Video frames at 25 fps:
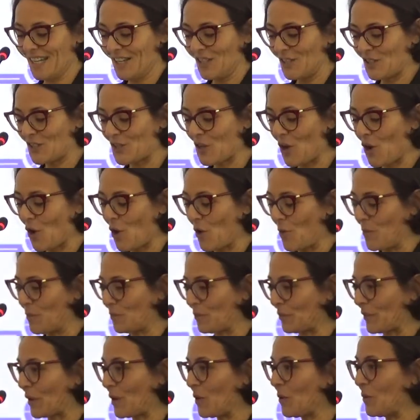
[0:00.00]
So
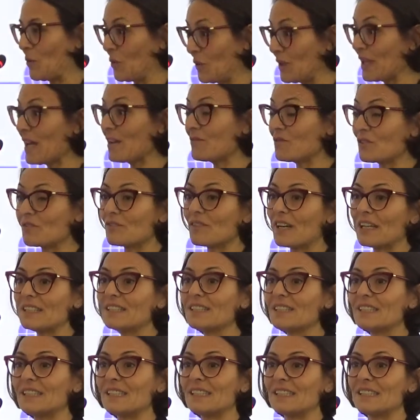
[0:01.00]
um, we have
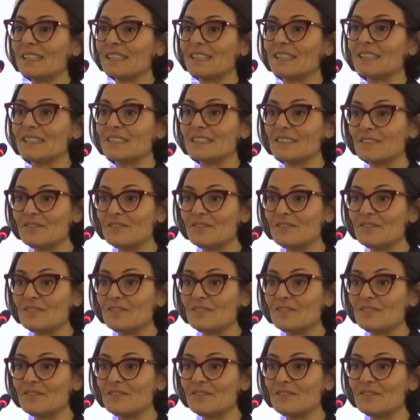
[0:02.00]
already uh,